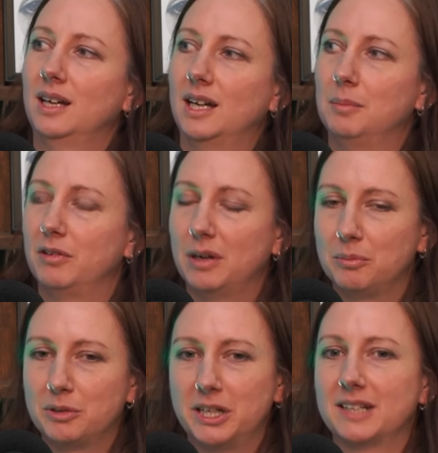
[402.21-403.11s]

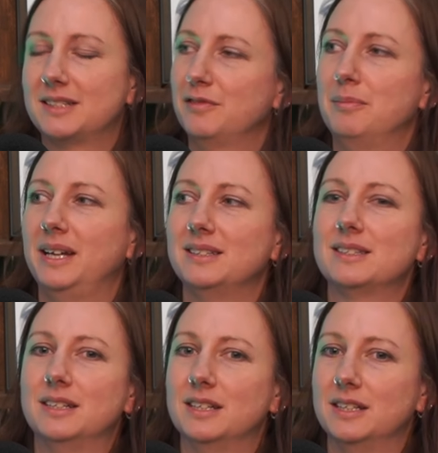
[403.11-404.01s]
around predictive
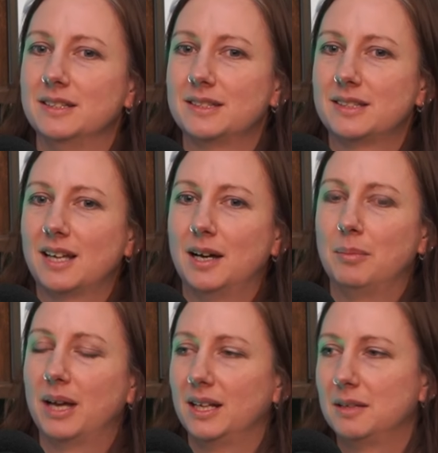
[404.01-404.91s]
maintenance
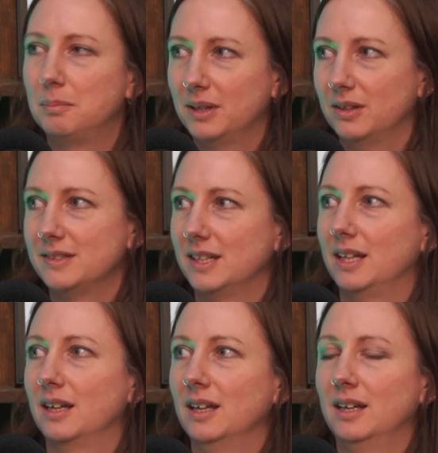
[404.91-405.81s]
and
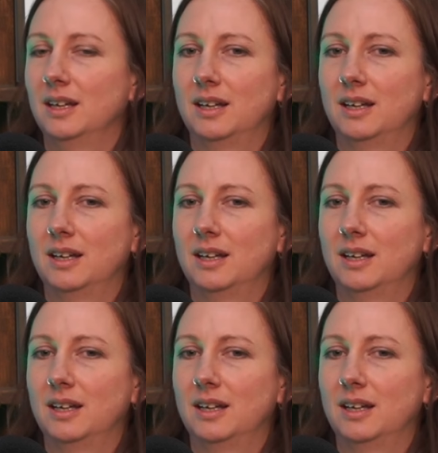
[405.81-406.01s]
building